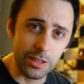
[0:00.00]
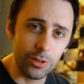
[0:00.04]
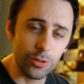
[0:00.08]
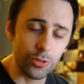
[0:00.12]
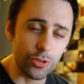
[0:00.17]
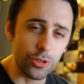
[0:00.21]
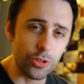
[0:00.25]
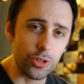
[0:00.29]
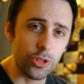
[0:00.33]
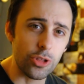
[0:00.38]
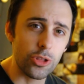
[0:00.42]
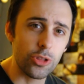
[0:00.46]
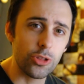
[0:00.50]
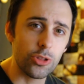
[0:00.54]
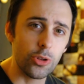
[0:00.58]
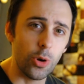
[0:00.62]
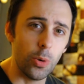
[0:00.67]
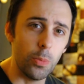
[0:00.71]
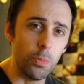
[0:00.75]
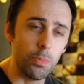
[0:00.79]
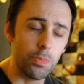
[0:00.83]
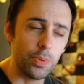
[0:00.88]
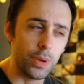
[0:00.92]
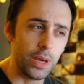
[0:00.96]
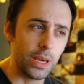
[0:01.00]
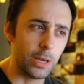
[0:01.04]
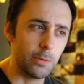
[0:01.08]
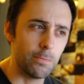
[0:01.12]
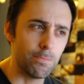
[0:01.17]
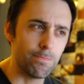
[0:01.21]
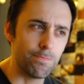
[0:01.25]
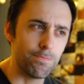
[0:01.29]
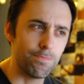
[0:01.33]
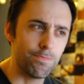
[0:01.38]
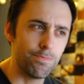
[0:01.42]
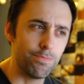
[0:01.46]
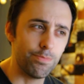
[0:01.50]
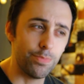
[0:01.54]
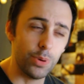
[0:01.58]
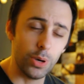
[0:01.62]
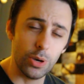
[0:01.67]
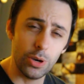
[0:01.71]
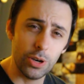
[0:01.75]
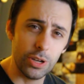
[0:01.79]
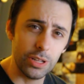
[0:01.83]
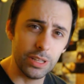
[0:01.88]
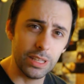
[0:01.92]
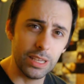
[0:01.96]
lots of stomping and
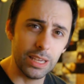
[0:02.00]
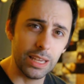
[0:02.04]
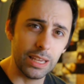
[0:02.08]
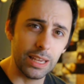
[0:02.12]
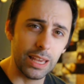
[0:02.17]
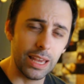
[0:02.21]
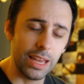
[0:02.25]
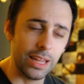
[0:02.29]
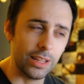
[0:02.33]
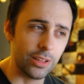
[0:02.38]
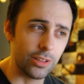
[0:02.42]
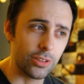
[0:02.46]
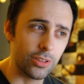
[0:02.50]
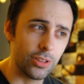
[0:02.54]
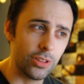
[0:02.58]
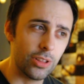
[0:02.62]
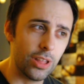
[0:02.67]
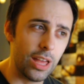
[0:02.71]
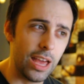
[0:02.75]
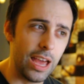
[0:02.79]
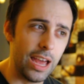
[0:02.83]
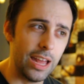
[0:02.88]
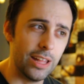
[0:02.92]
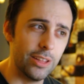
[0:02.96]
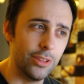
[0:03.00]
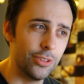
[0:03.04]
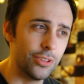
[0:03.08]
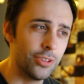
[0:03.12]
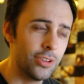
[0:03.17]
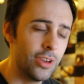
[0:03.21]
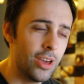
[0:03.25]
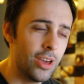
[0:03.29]
burning and